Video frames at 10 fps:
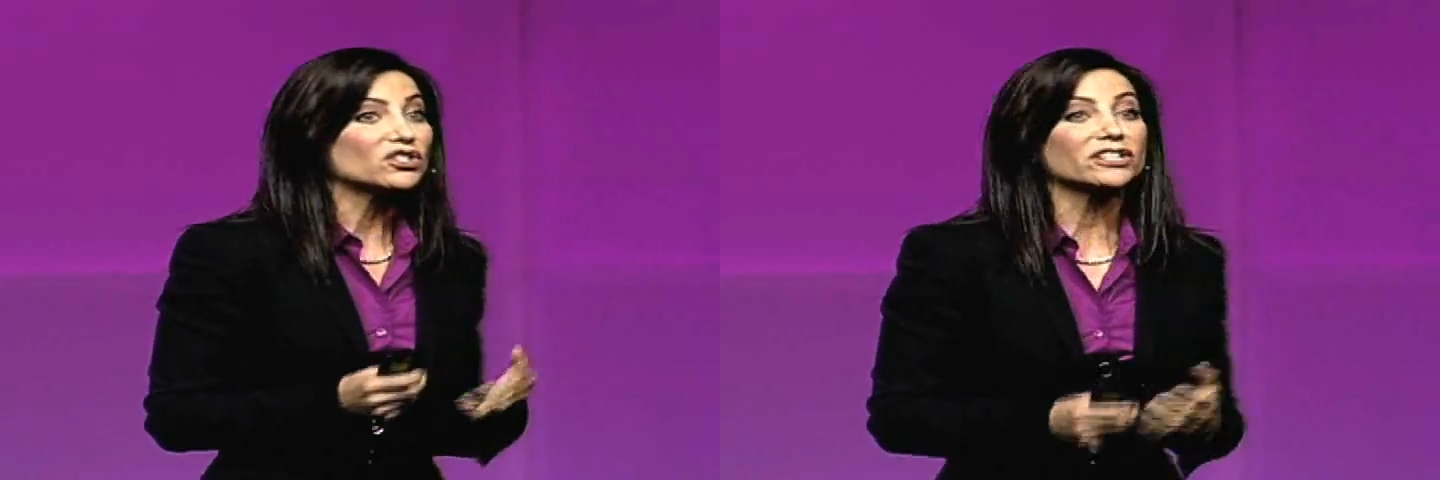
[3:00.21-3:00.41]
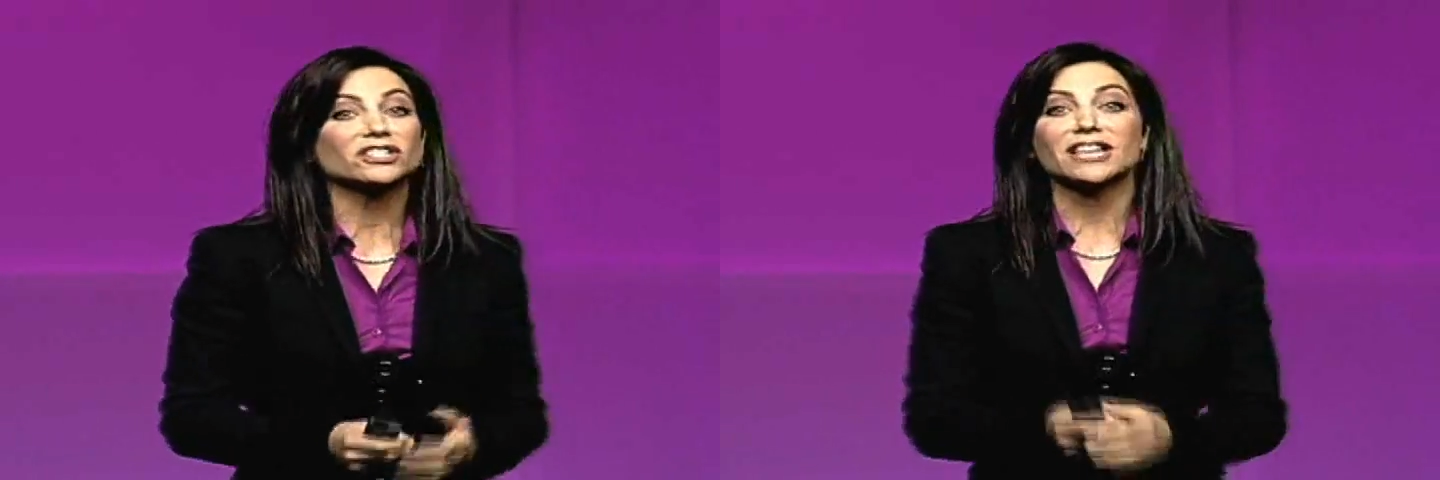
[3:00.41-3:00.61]

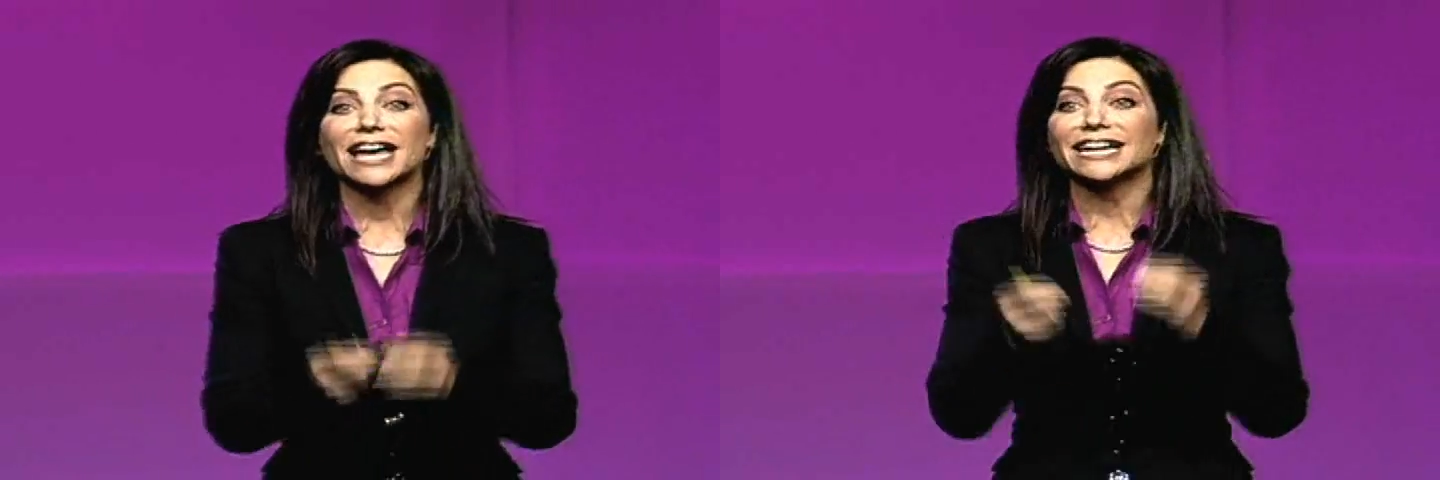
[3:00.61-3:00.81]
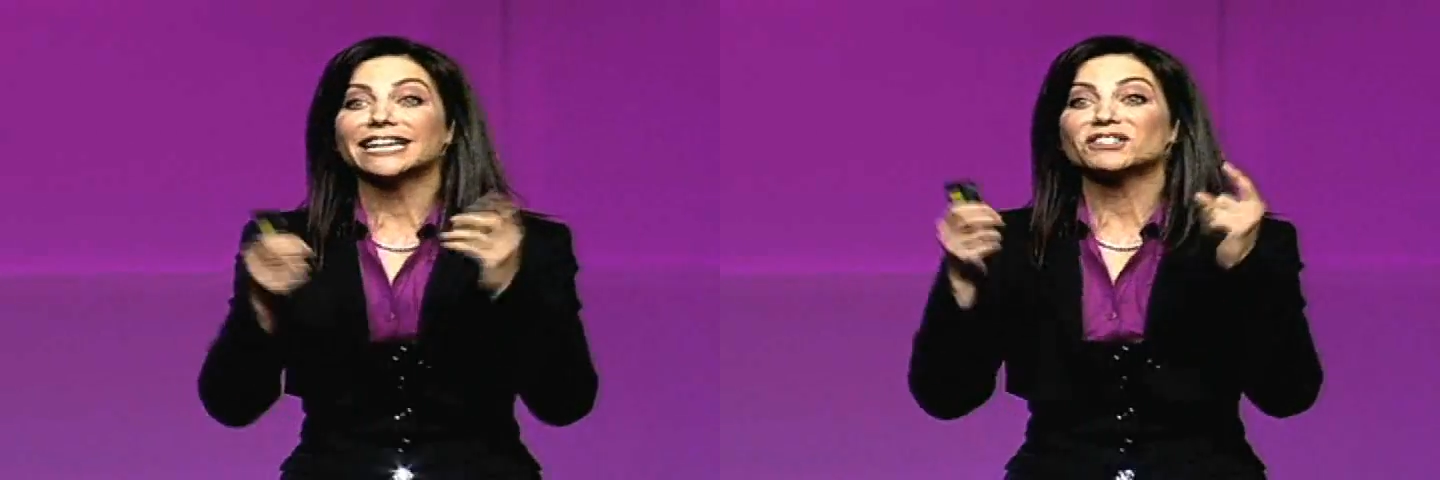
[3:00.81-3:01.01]
just that
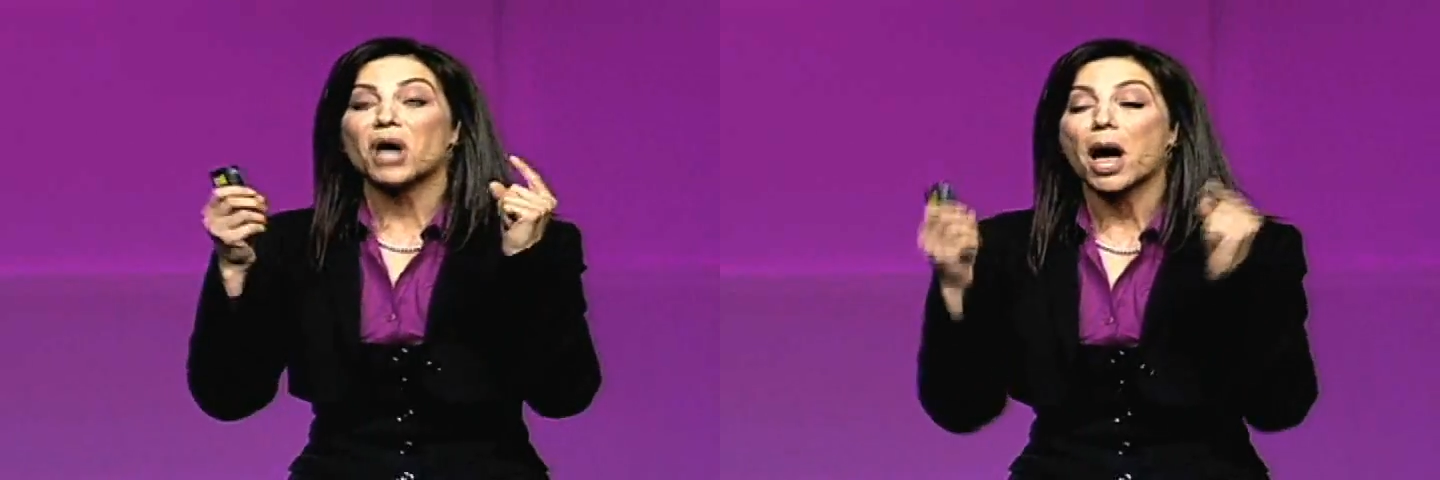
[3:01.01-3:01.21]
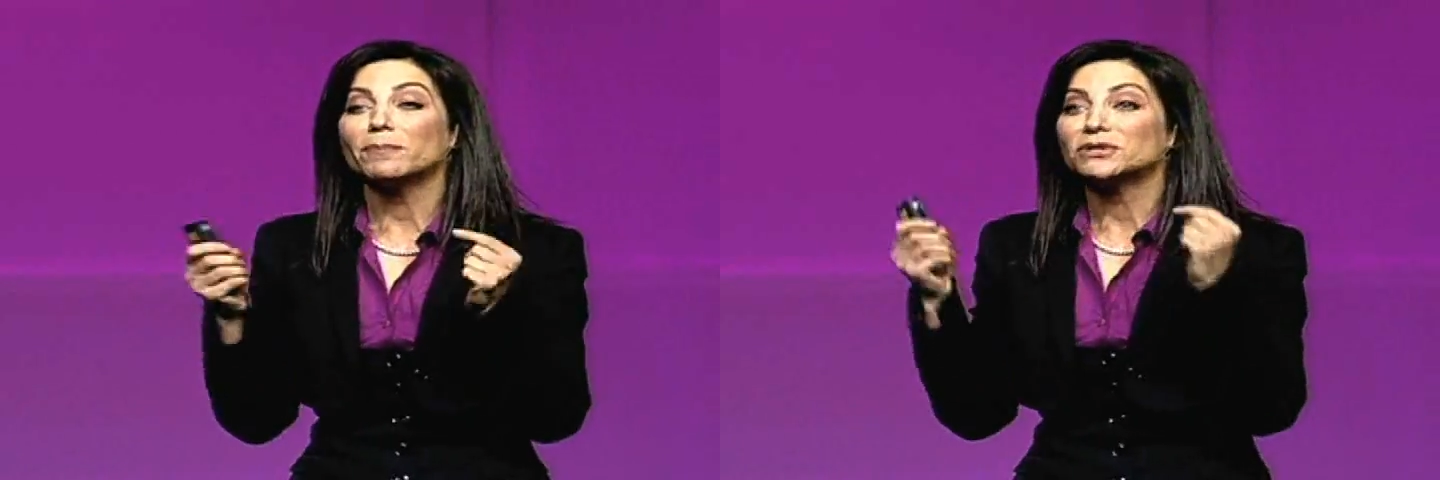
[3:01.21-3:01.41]
it's
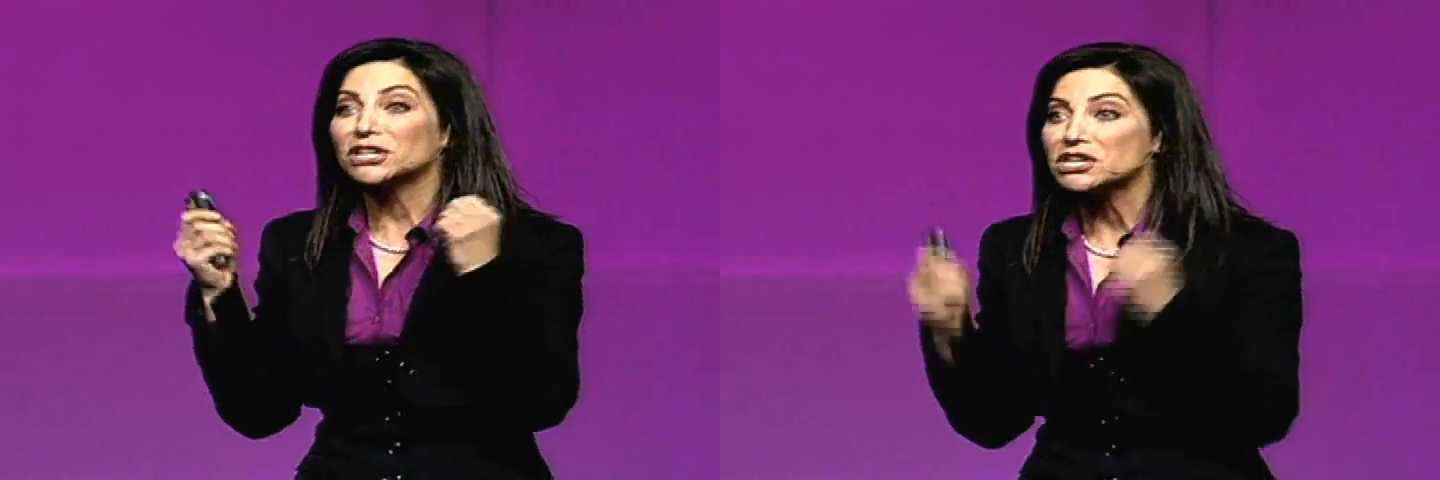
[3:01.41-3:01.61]
up to